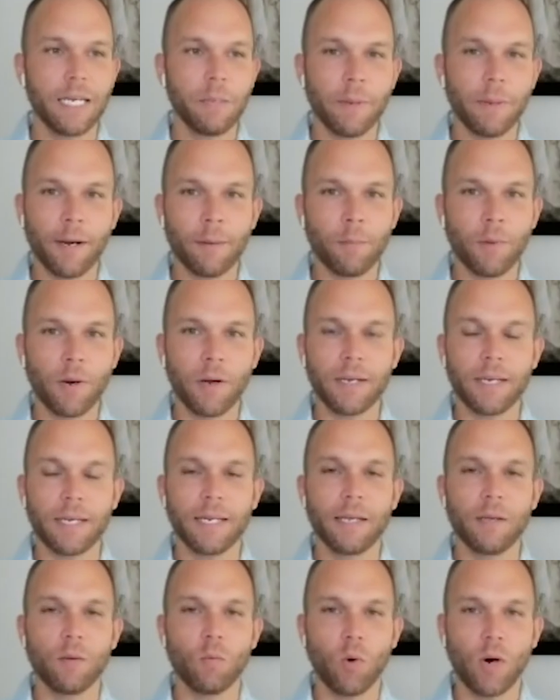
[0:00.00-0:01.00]
any bear
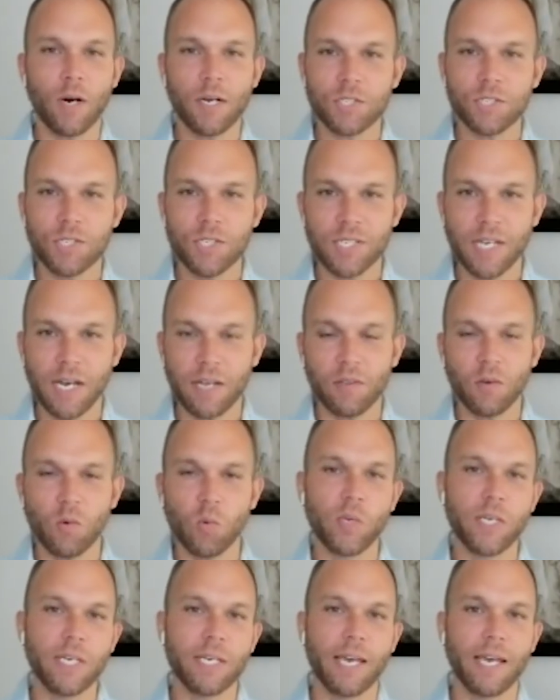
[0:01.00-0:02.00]
market it washes out the
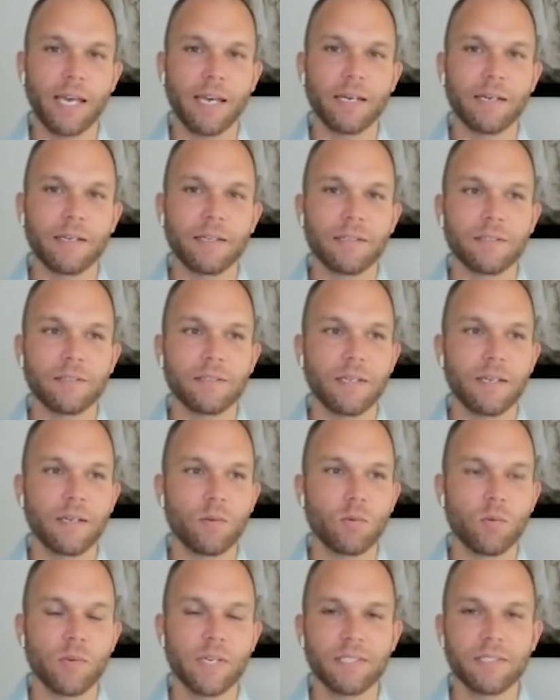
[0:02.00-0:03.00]
weak hands
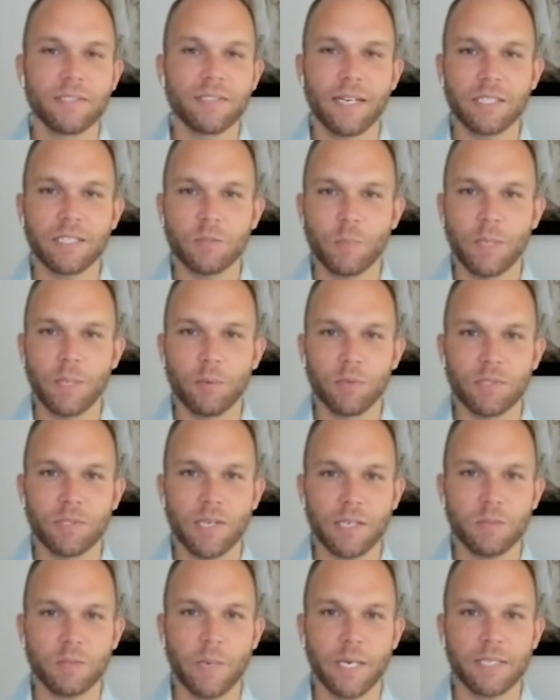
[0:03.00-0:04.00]
it resets people's
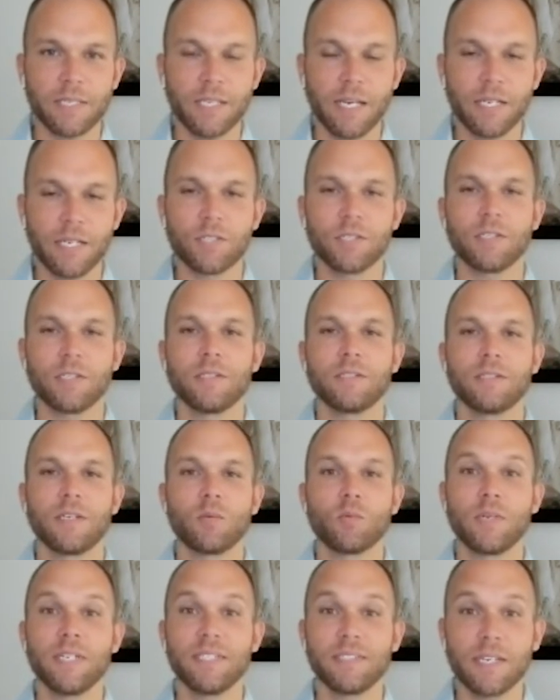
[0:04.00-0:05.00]
expectations
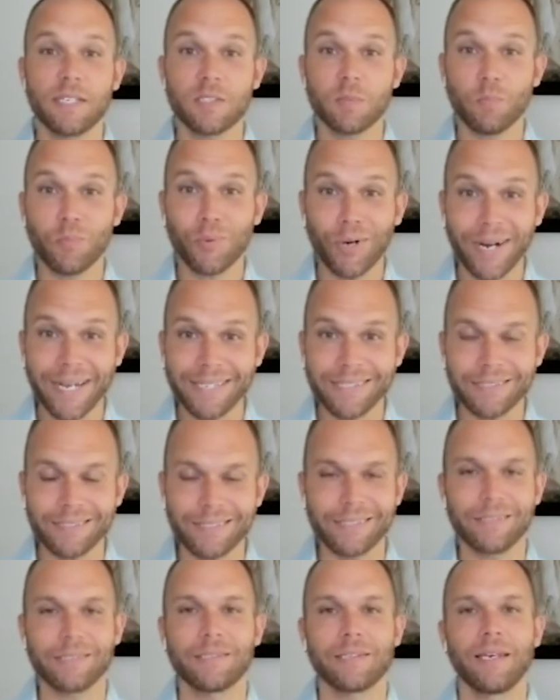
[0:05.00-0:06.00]
it resets
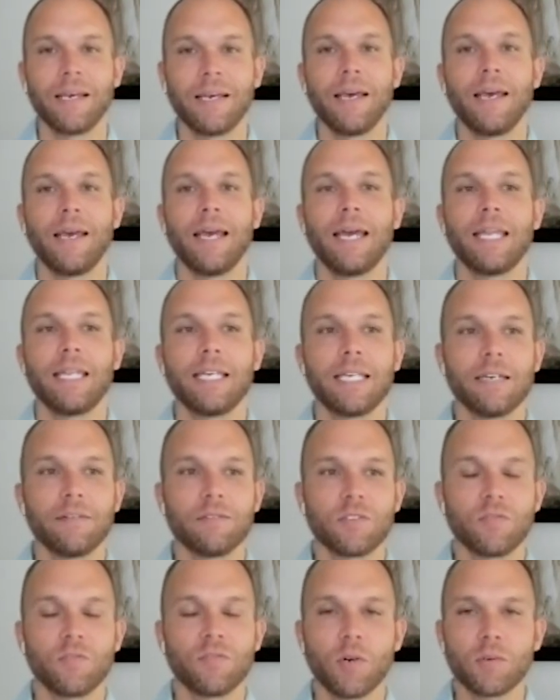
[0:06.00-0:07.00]
prices and he
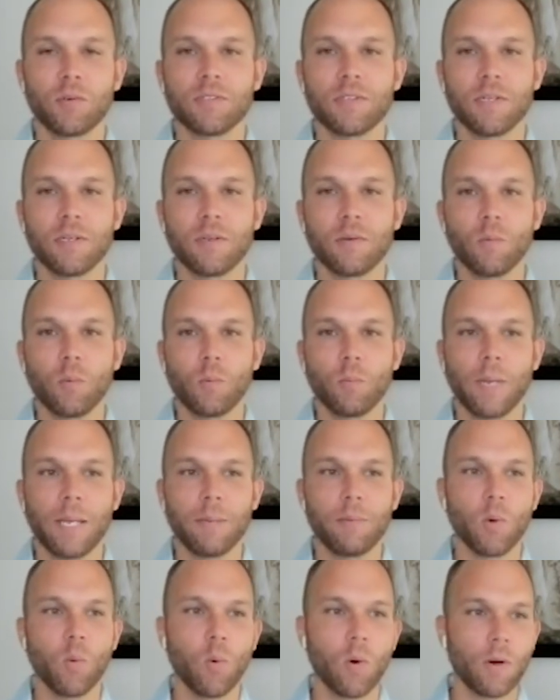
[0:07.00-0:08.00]
gives folks that
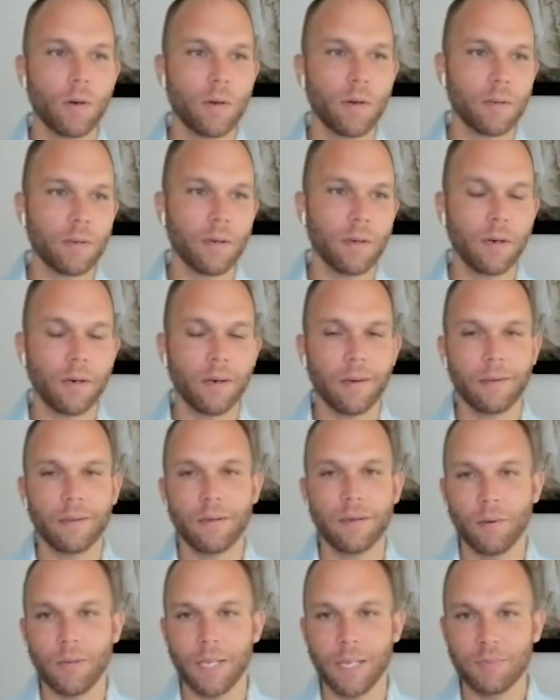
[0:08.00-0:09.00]
maybe weren't uh,
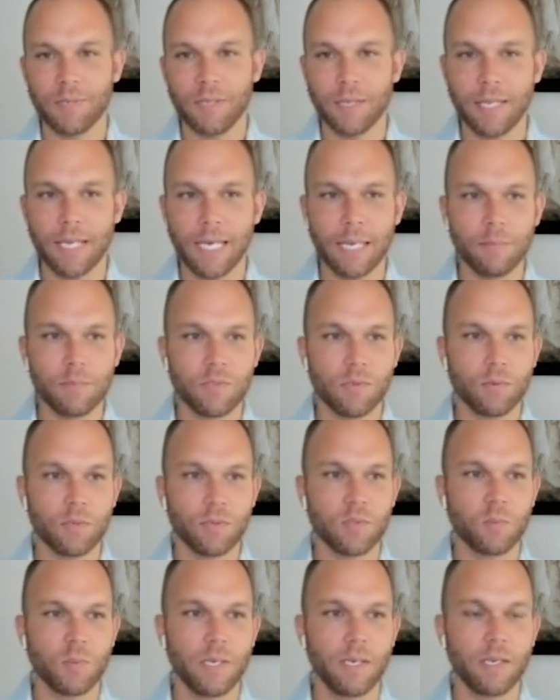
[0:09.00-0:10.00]
you know hip to the game so
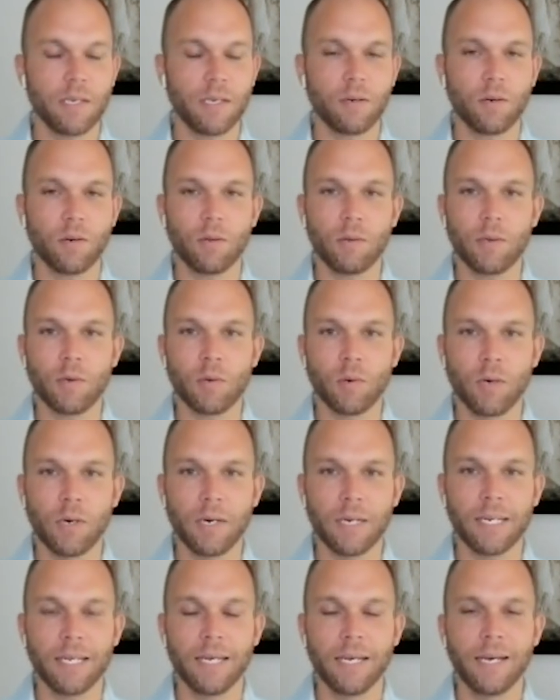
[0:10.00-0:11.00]
to speak earlier
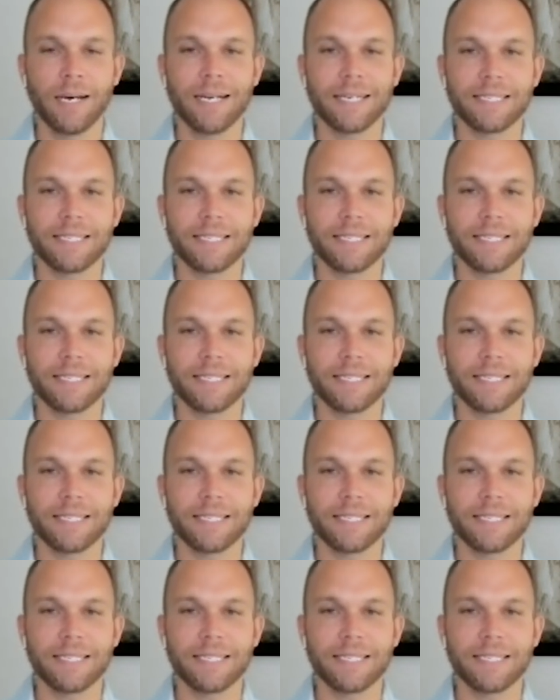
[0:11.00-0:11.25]
on